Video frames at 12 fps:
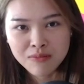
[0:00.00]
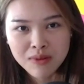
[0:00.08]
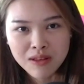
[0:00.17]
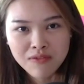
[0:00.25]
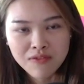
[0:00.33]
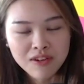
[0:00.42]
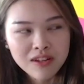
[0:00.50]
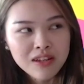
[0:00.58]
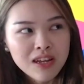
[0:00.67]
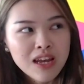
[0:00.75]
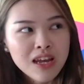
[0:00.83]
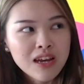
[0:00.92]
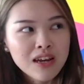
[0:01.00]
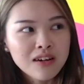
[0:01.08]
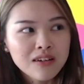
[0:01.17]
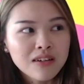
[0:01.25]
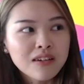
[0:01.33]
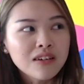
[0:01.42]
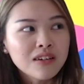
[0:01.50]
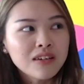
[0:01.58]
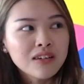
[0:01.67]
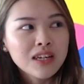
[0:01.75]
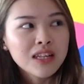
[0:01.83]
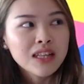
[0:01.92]
be different.
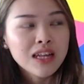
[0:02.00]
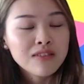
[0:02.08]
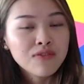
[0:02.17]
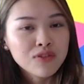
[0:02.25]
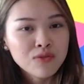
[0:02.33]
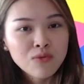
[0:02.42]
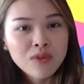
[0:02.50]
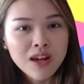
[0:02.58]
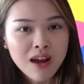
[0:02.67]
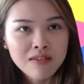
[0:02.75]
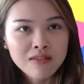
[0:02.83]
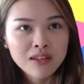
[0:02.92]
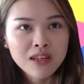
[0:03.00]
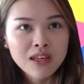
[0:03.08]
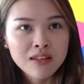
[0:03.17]
Then for student housing,